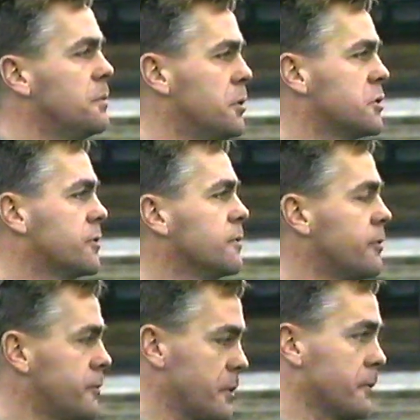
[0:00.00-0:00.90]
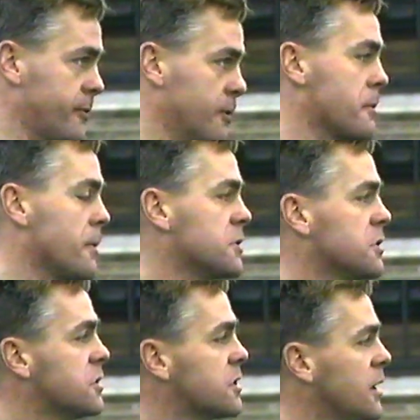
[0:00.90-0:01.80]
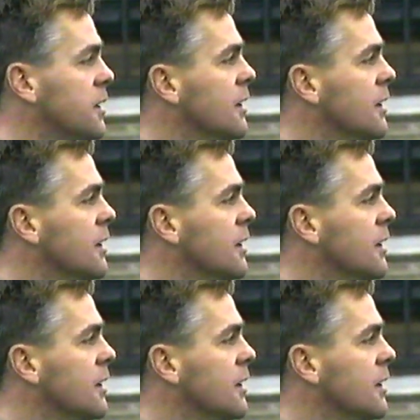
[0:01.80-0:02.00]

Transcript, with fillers: pushed for promotion, I should say,